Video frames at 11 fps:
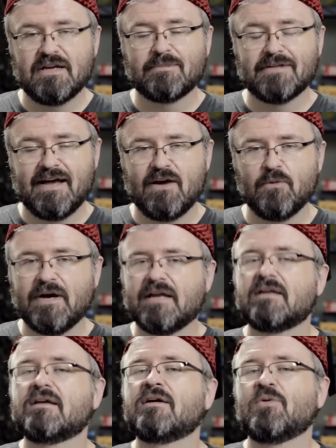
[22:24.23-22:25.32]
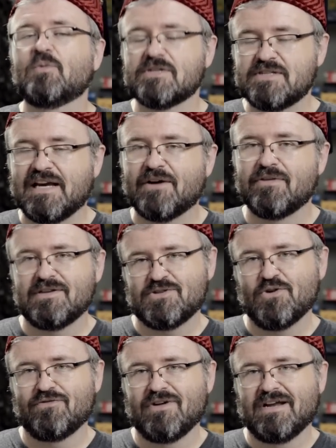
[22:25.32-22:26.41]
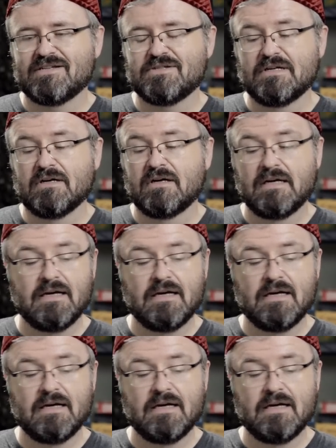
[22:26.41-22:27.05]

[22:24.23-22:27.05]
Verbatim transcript: I'm glad I went. We'll see how things go for next year.